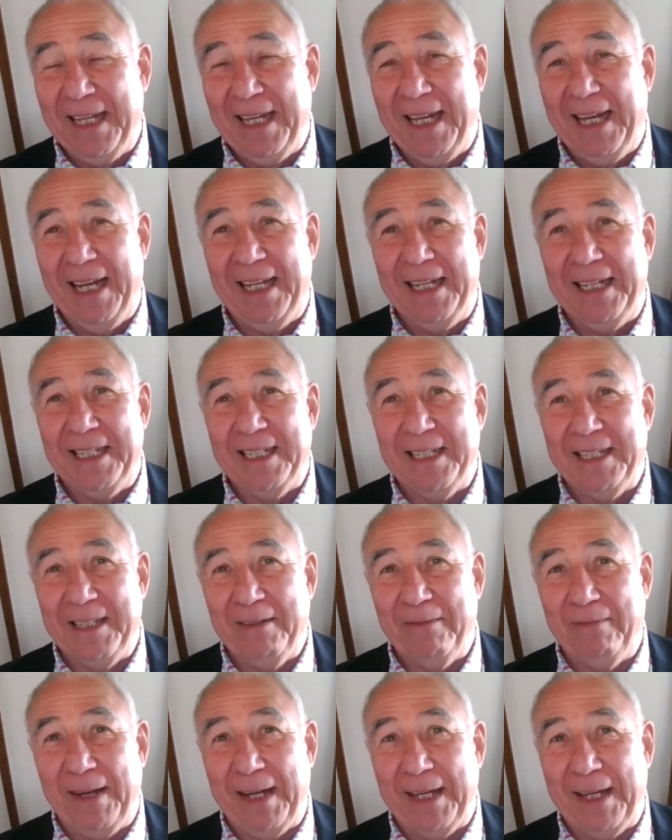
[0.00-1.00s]
and
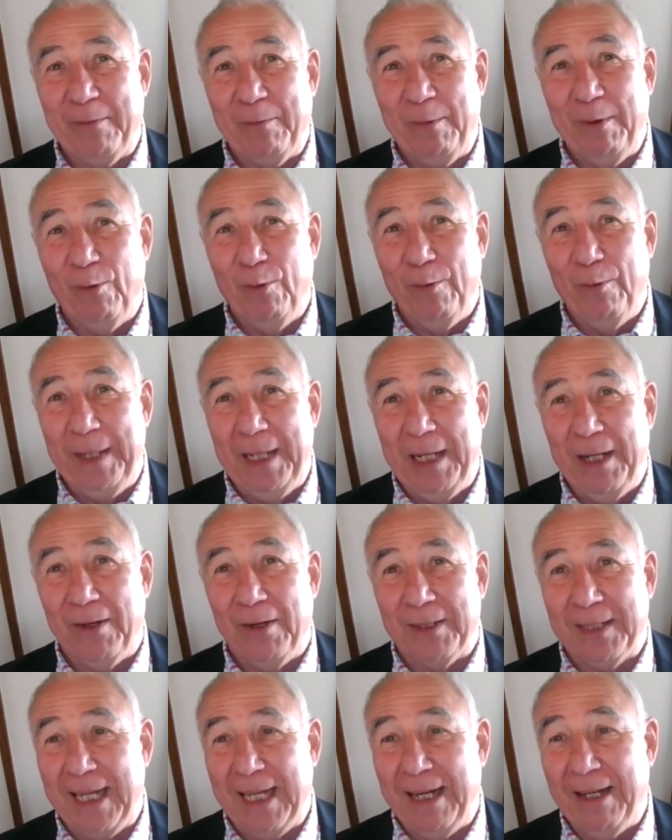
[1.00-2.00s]
the fact that we've all been
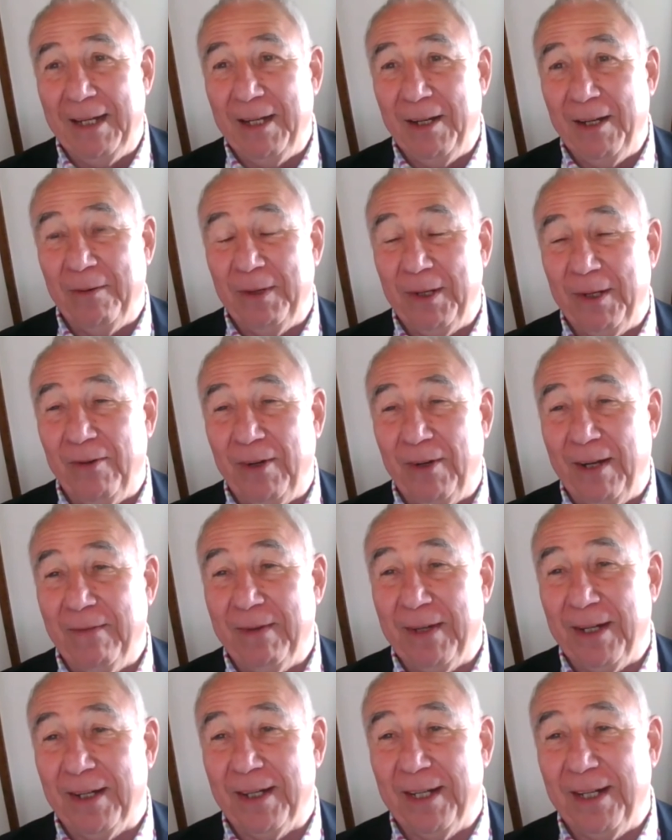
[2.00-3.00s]
locked down, not
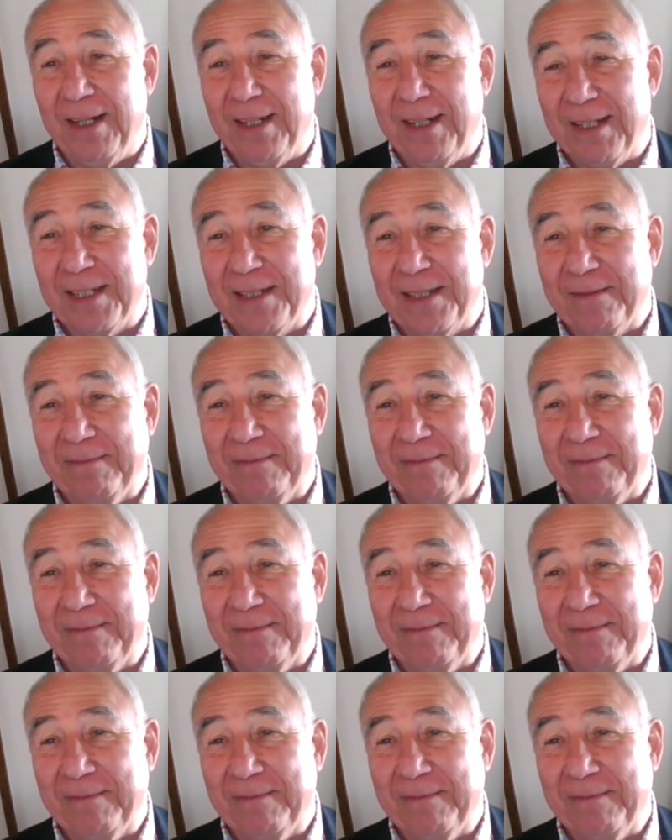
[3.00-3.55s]
driving our cars.